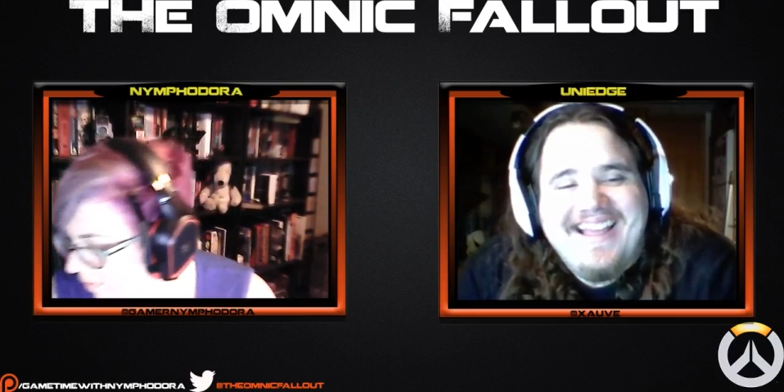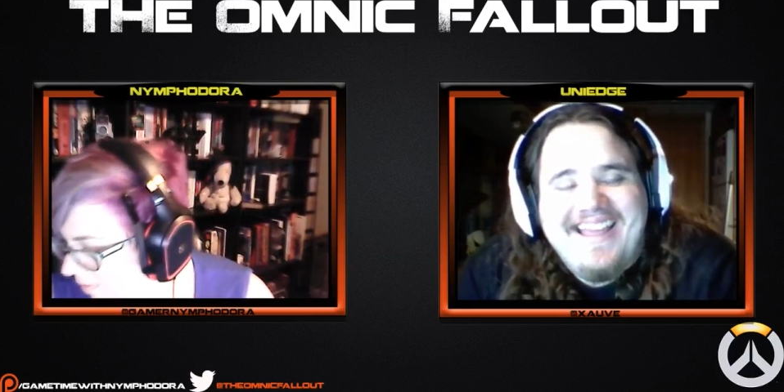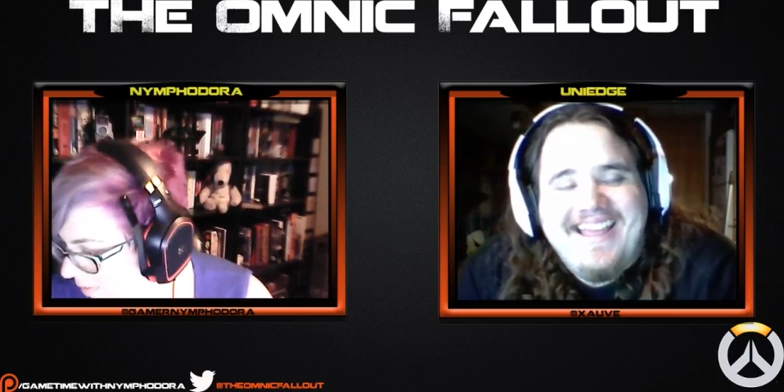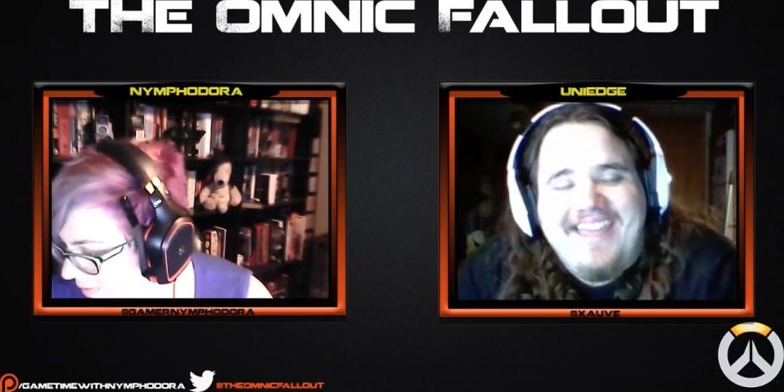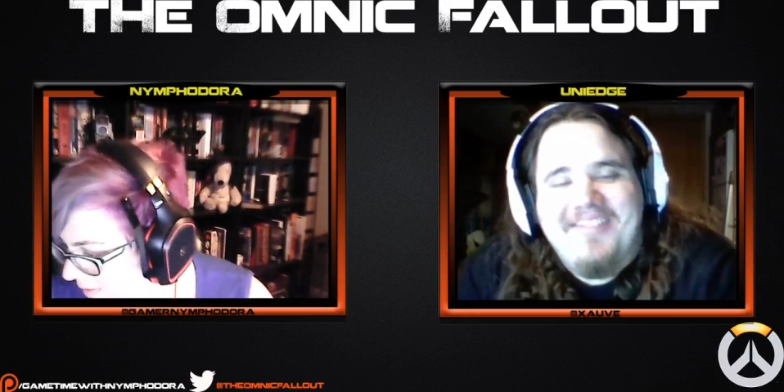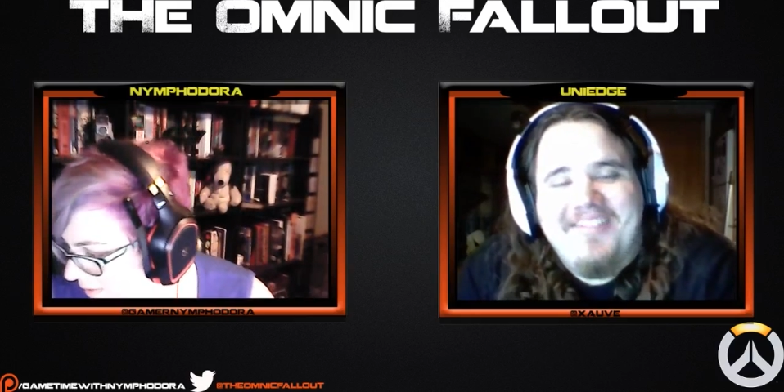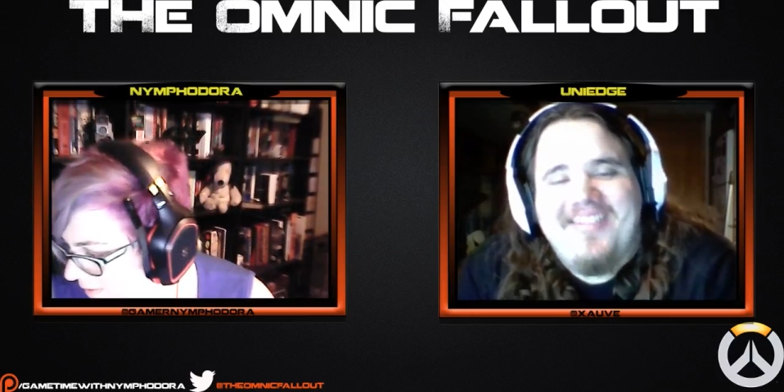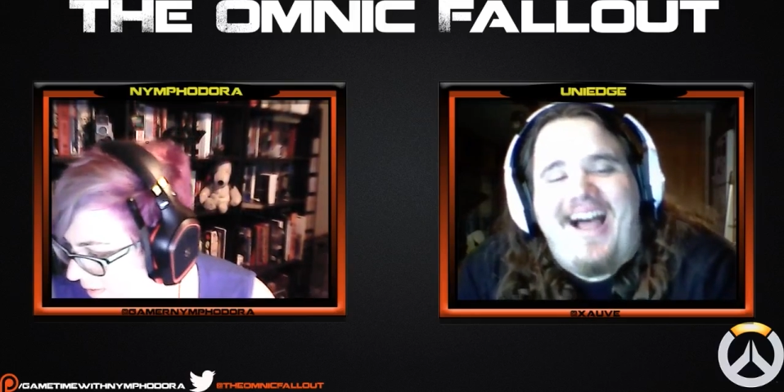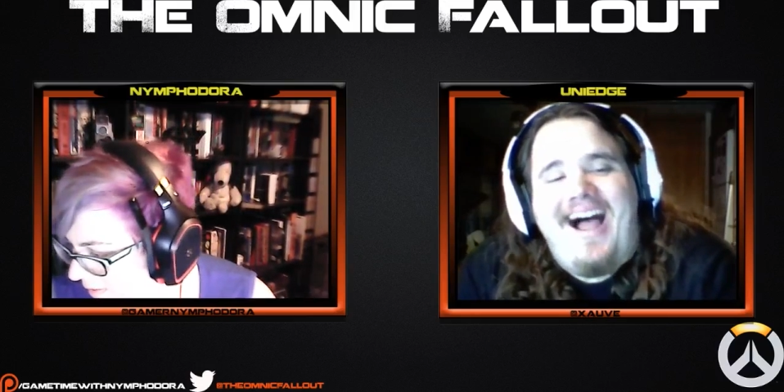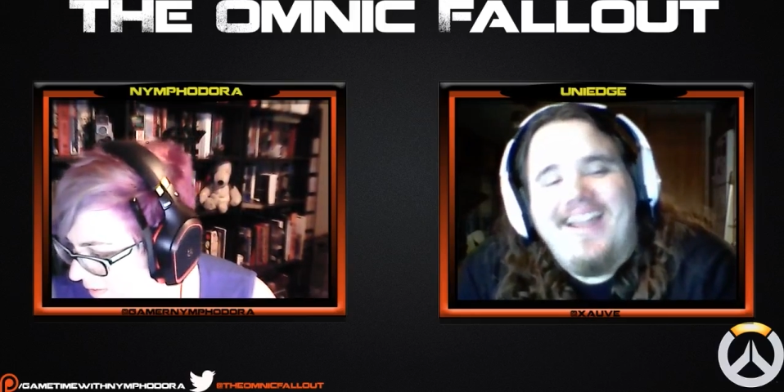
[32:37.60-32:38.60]
He was a
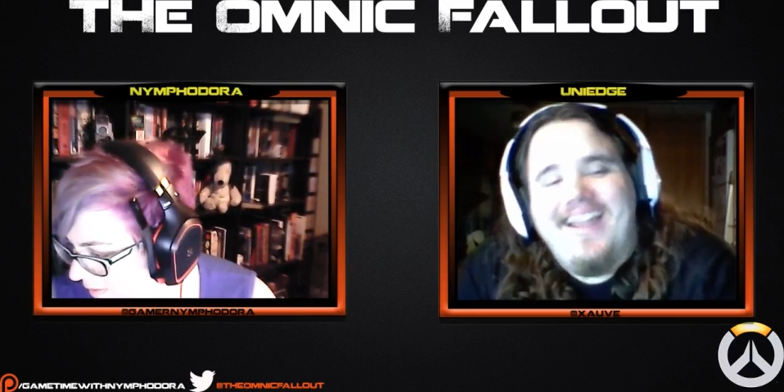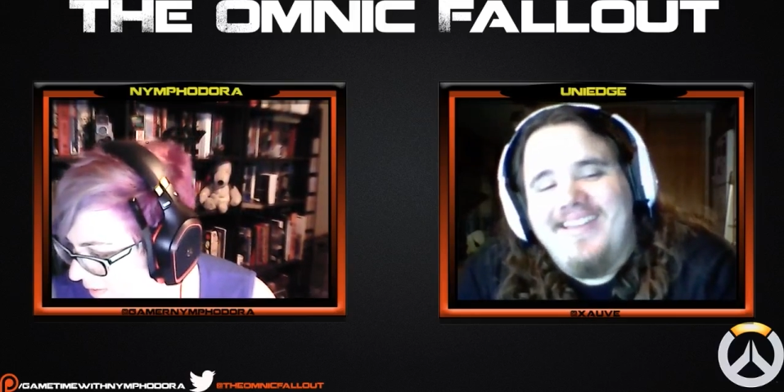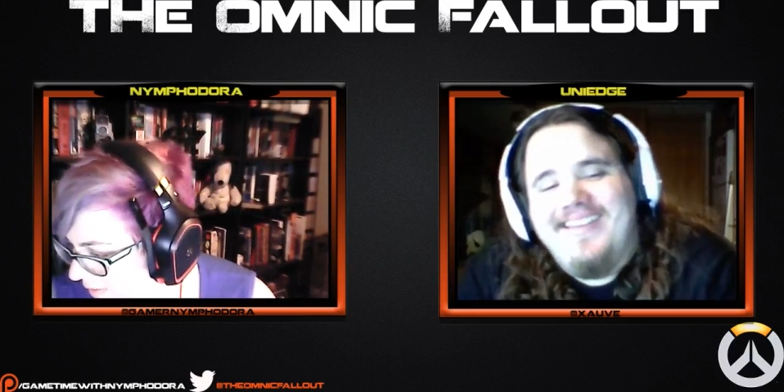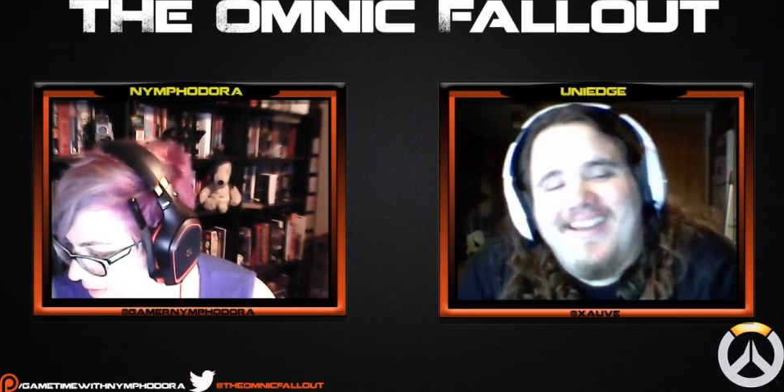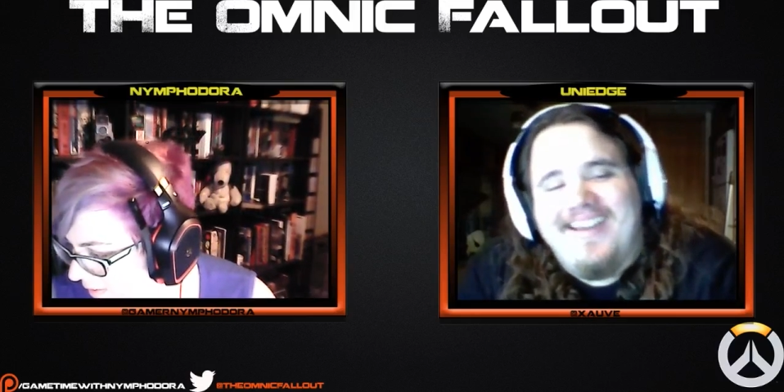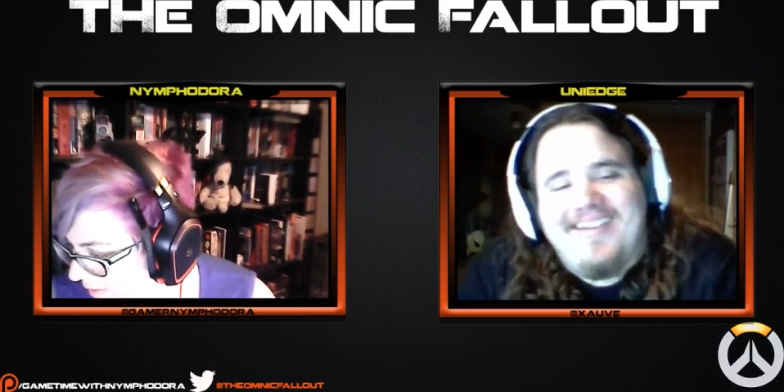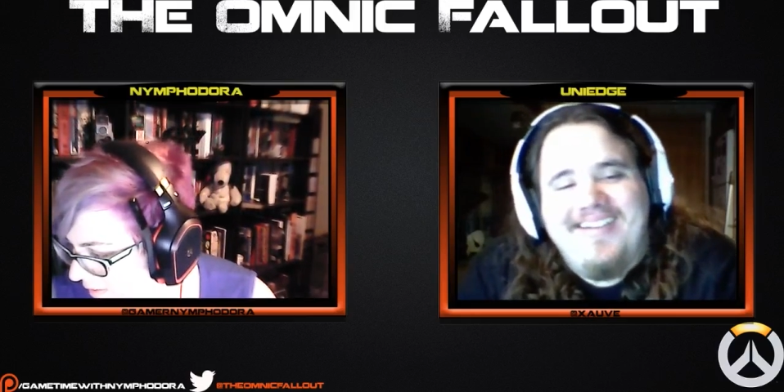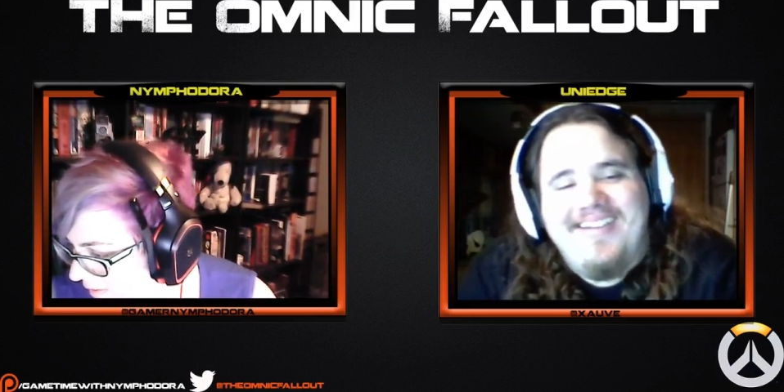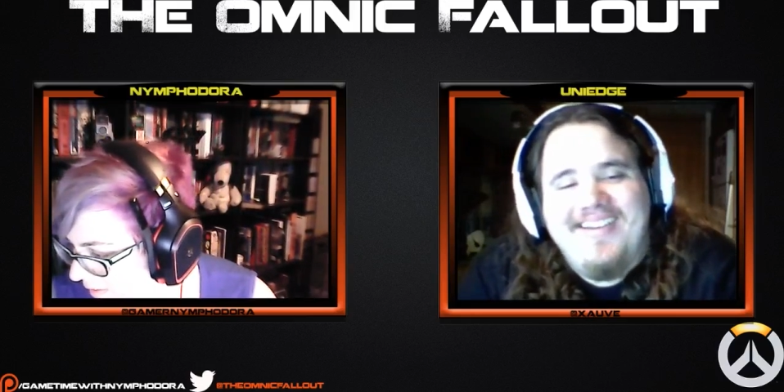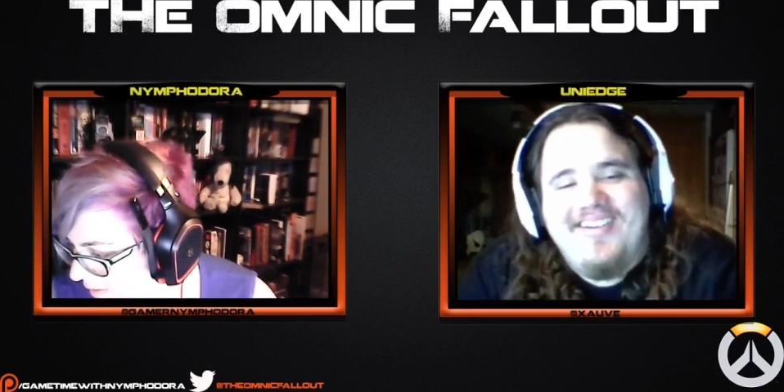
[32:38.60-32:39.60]
highly
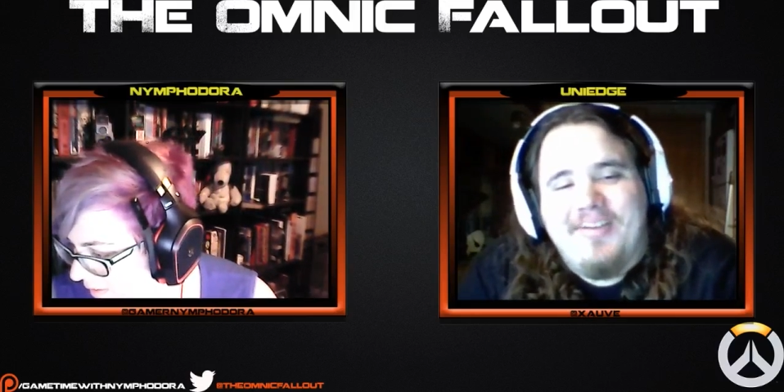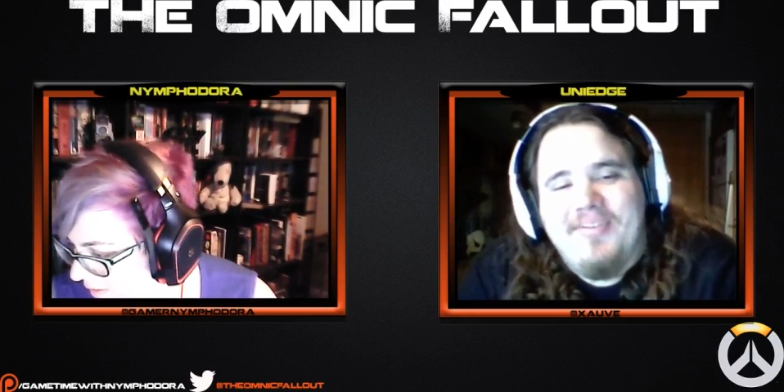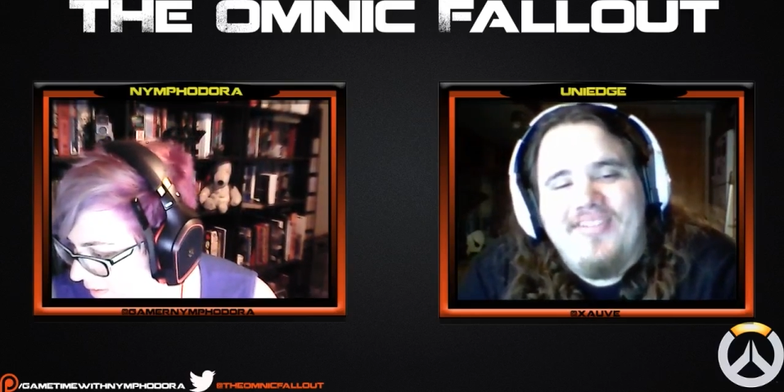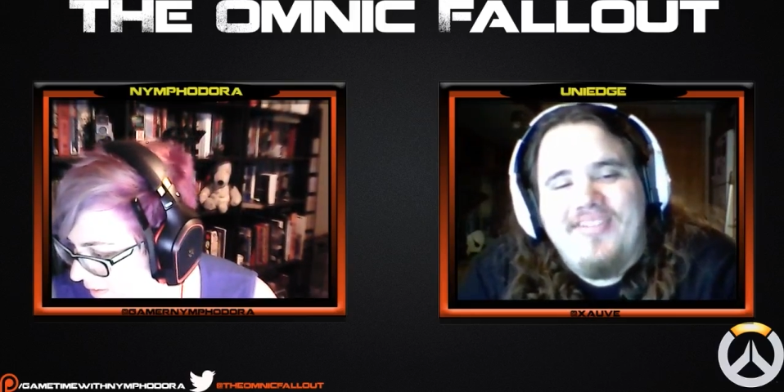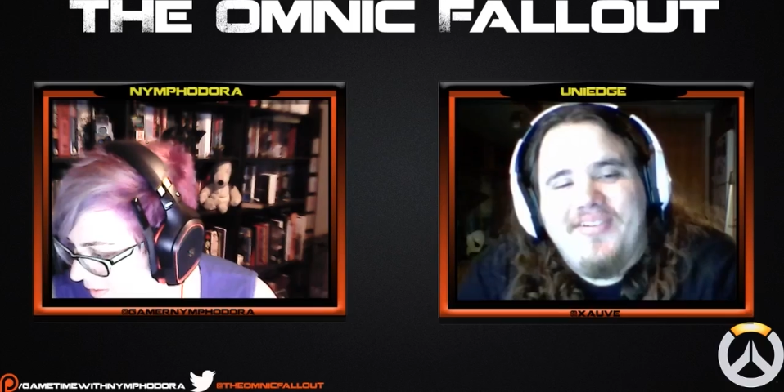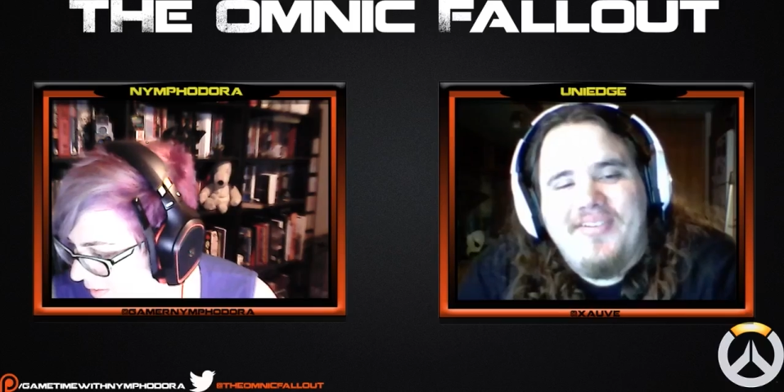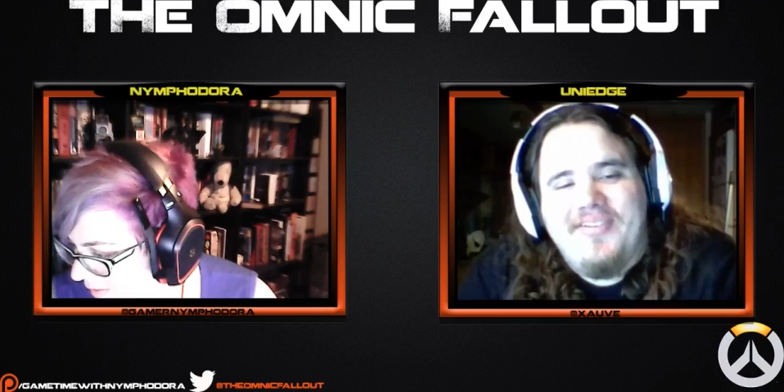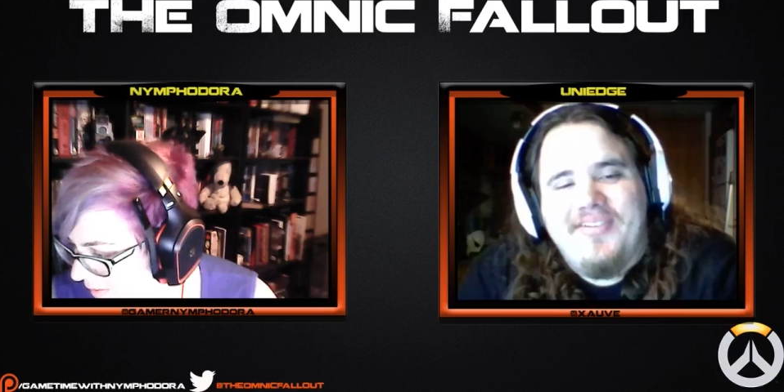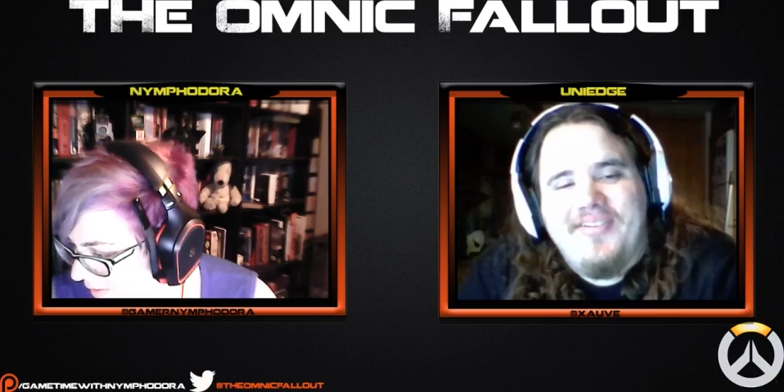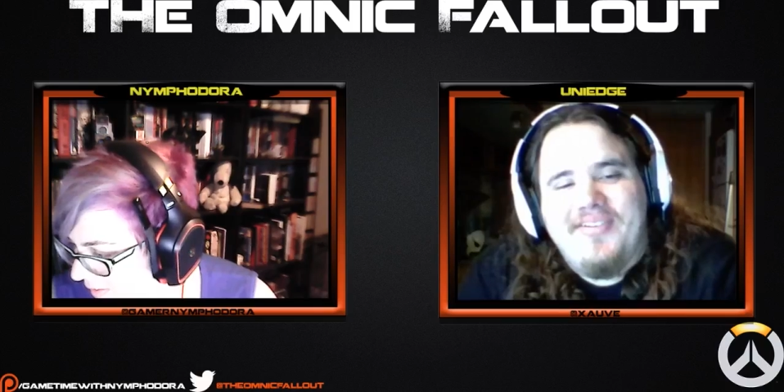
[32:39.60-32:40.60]
decorated German
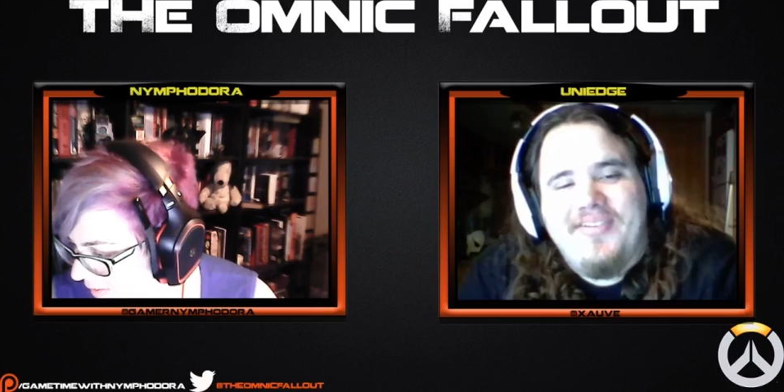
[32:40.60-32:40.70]
soldier,